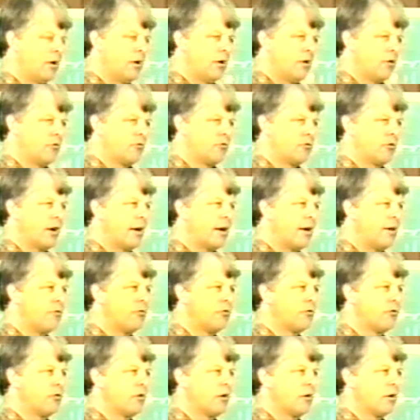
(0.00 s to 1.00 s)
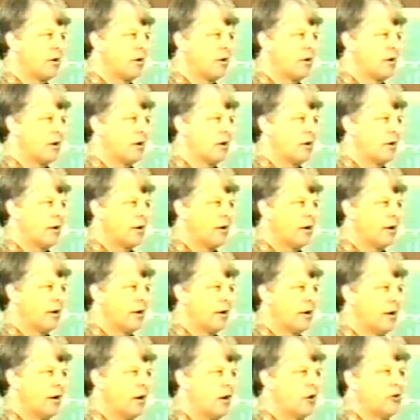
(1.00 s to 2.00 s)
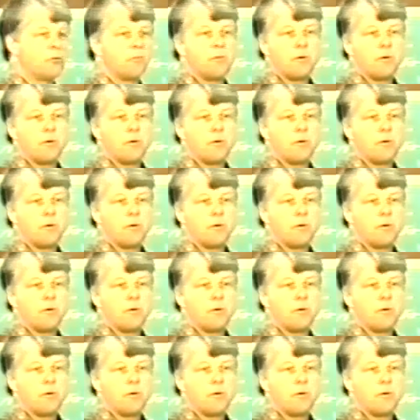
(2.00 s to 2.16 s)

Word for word: slaves are to be